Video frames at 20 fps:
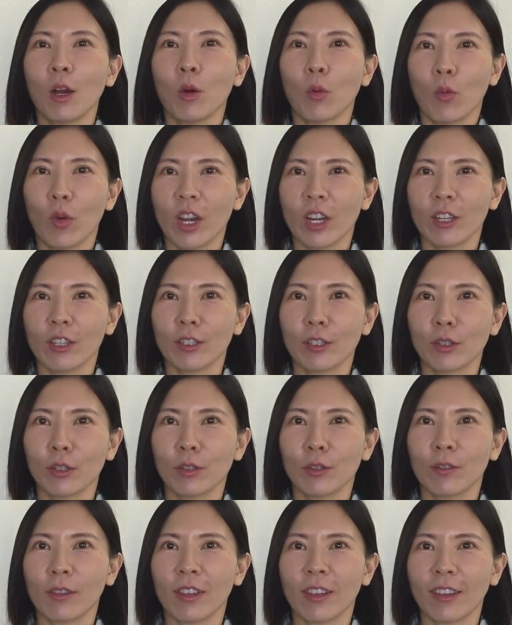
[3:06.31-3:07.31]
Where do
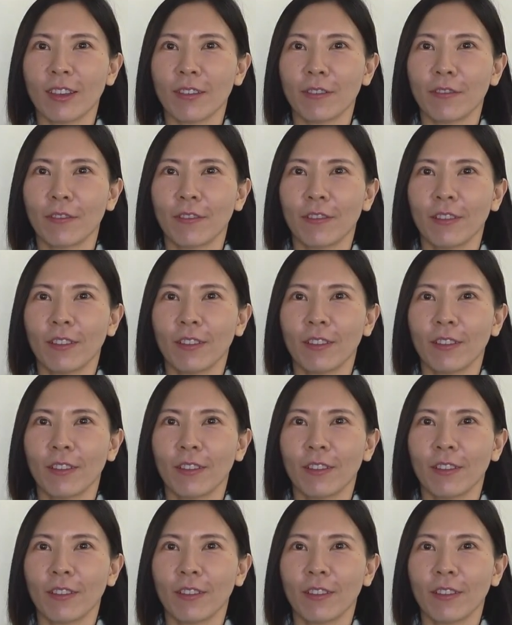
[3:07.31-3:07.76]
you live?